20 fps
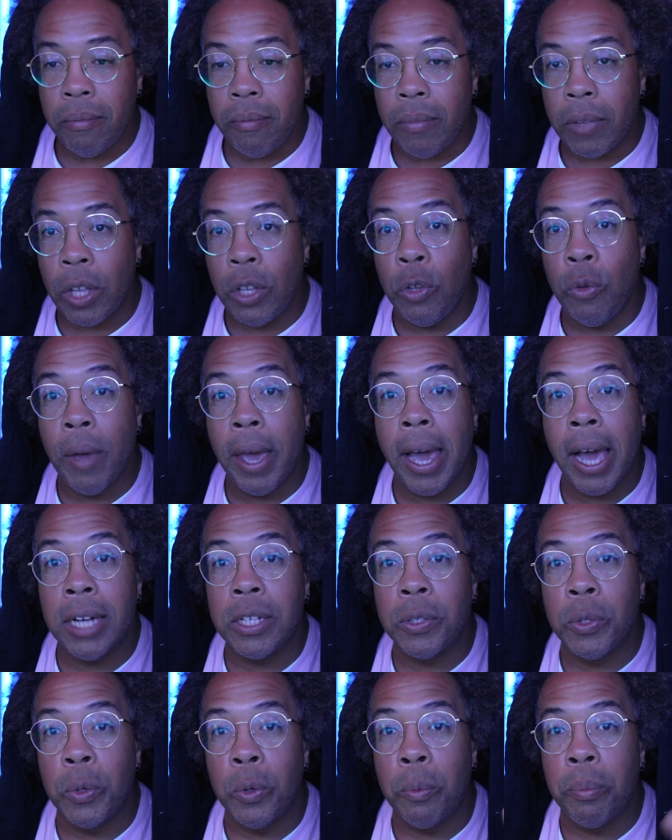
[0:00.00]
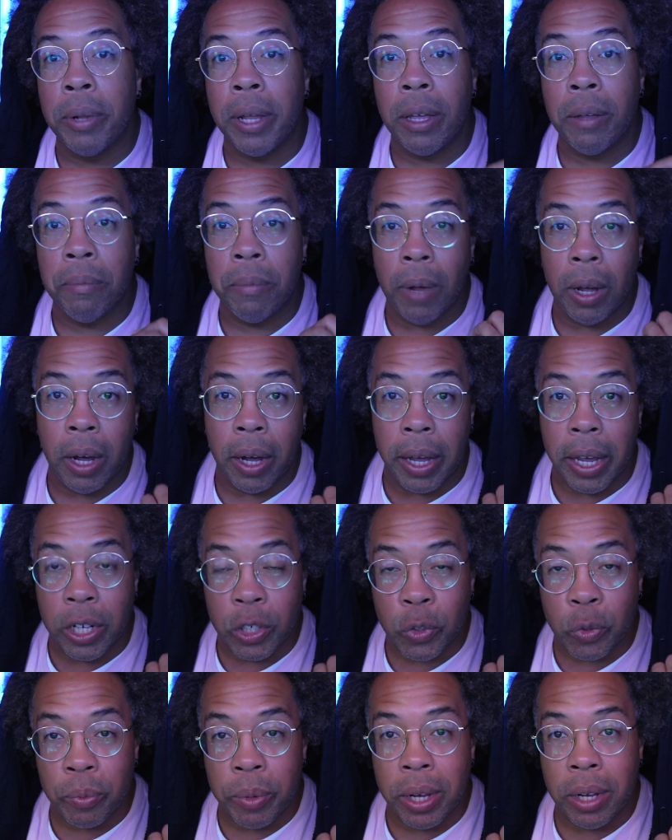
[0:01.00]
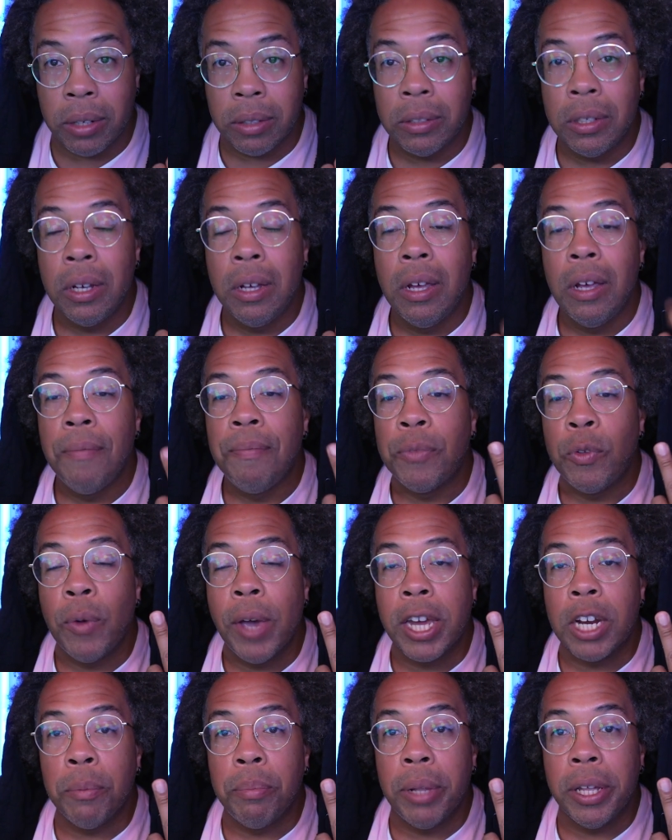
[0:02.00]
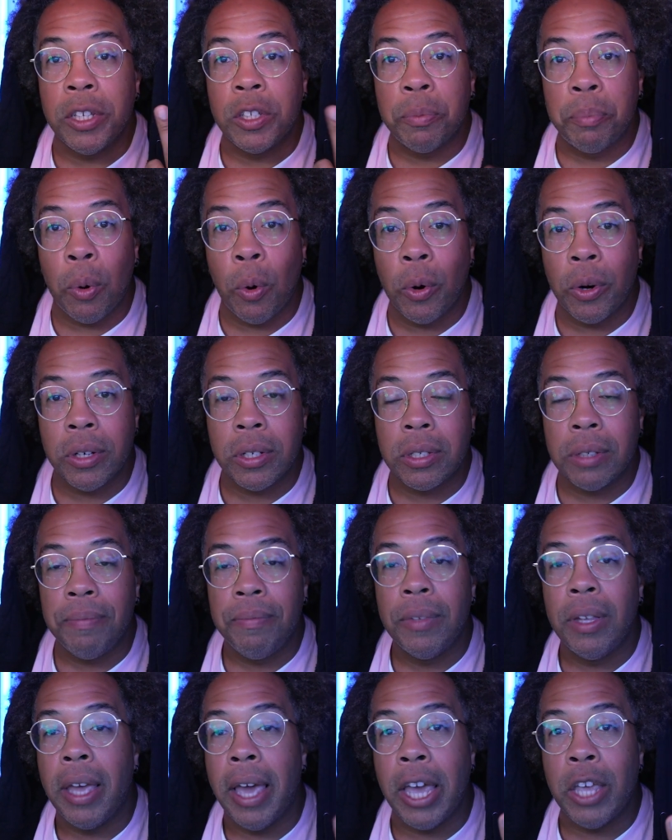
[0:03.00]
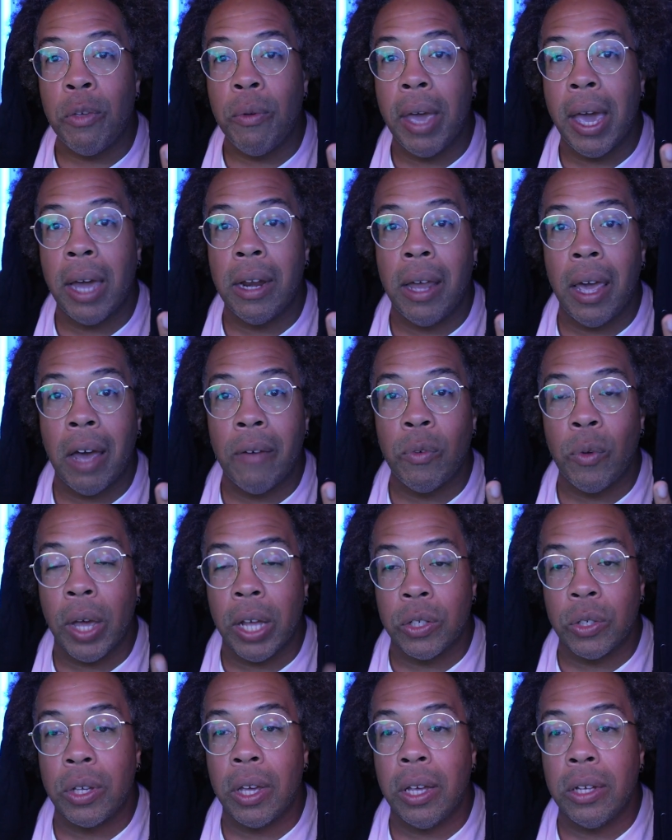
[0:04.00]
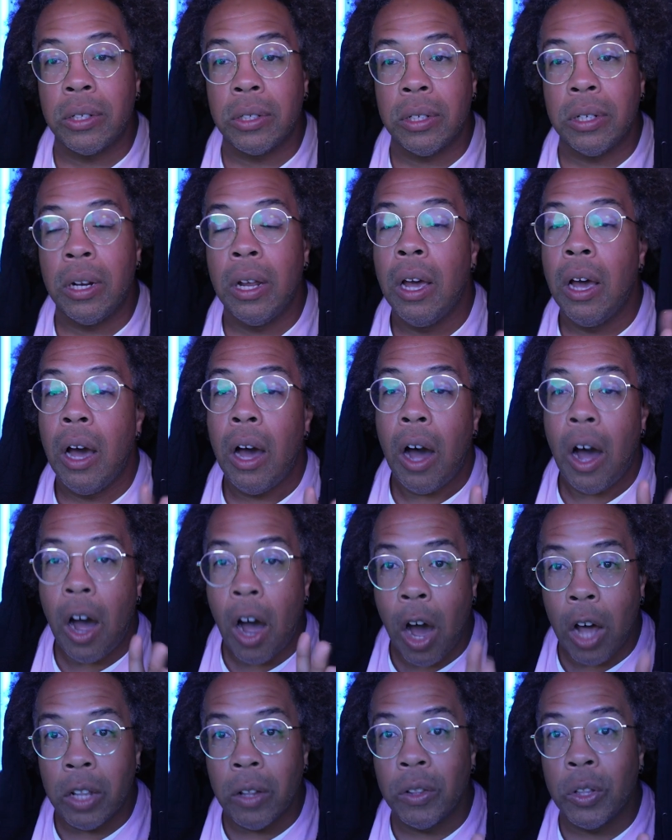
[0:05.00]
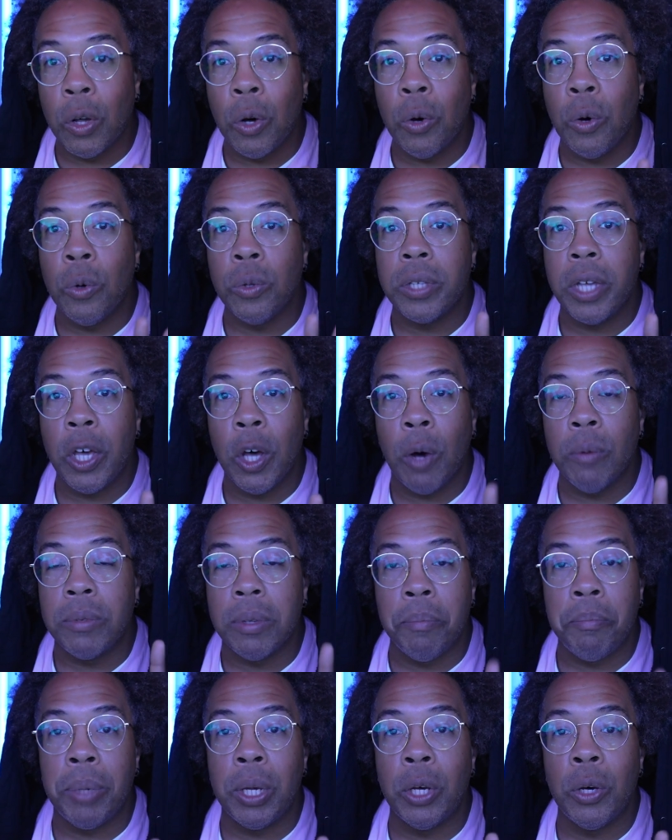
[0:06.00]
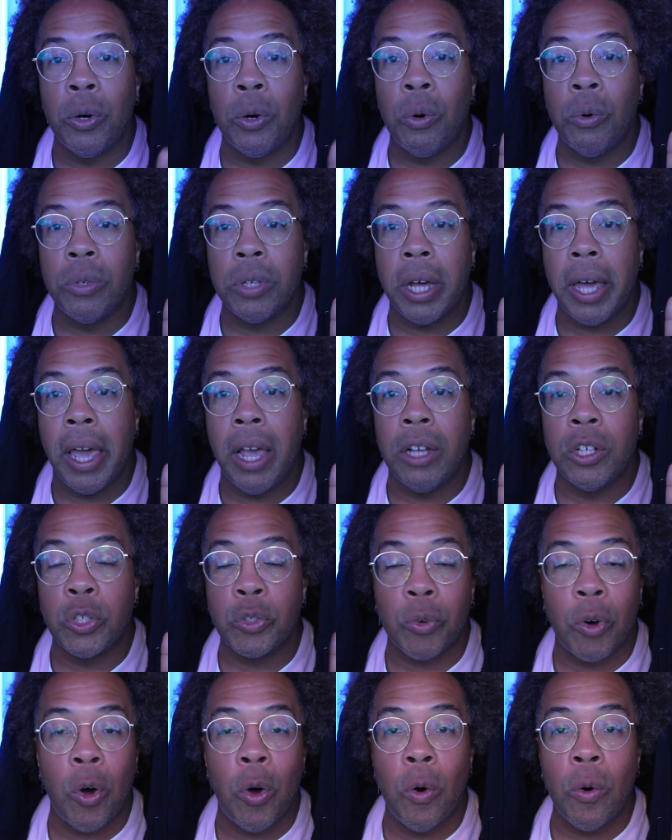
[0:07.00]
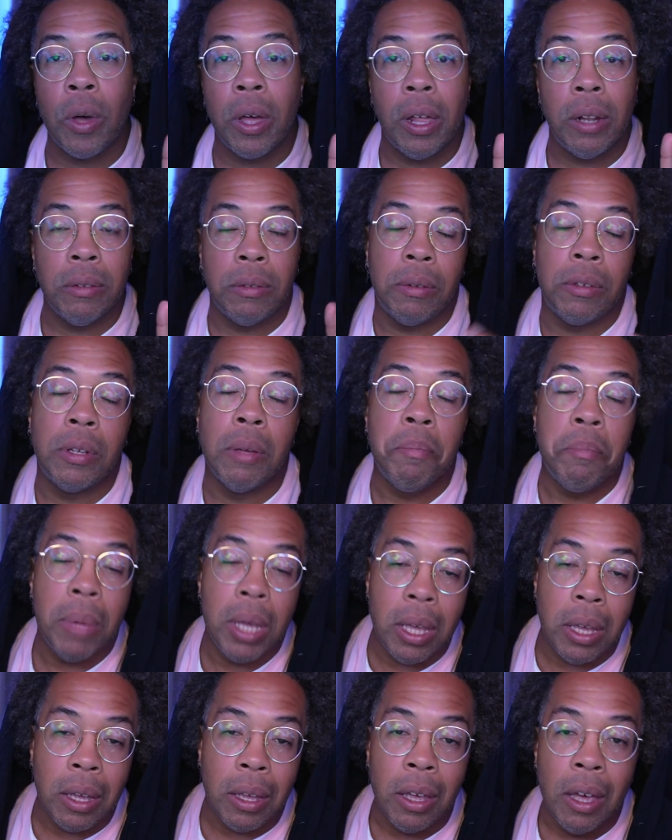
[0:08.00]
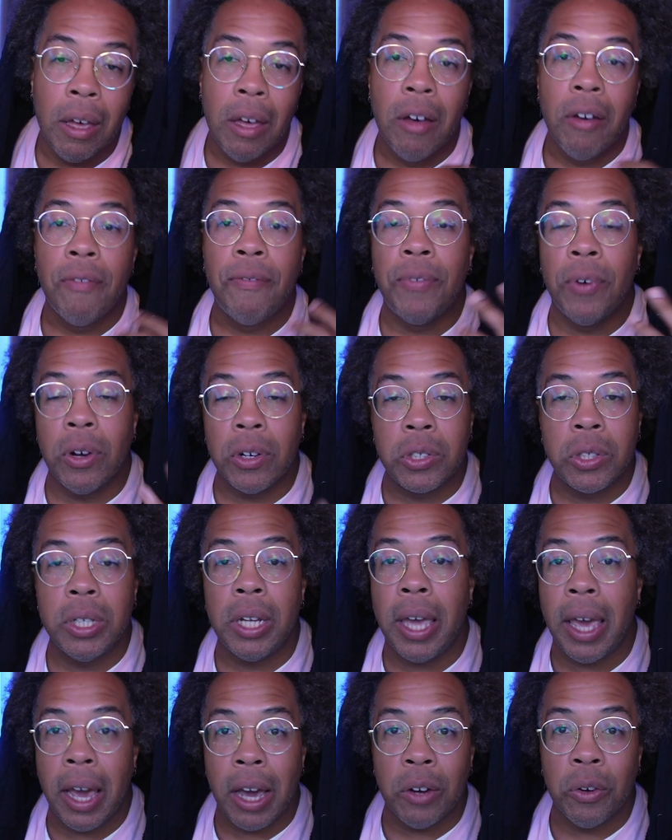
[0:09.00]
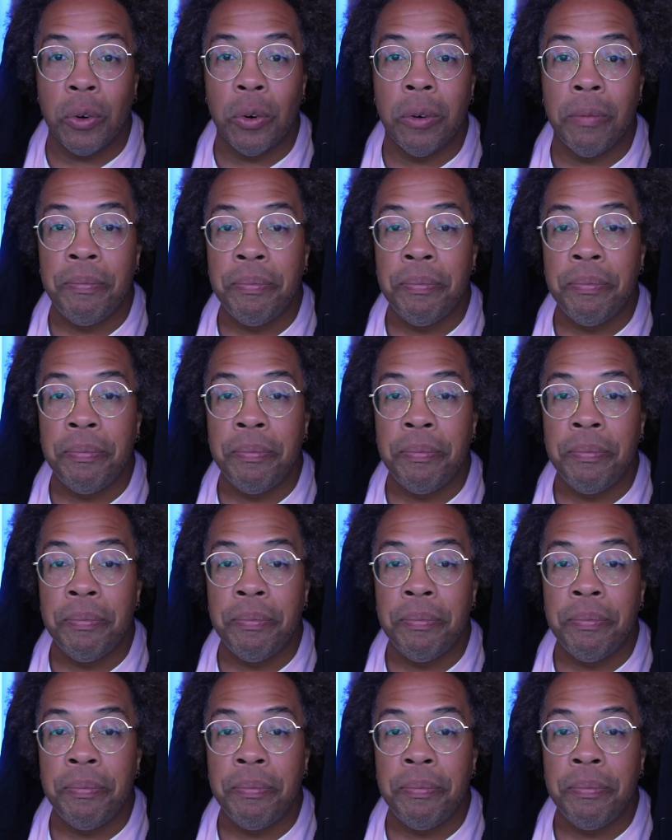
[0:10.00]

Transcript: You had to play an instrument, you had to play sports, and you had to have your education. All of those helped to build a strong, to me, functioning adult.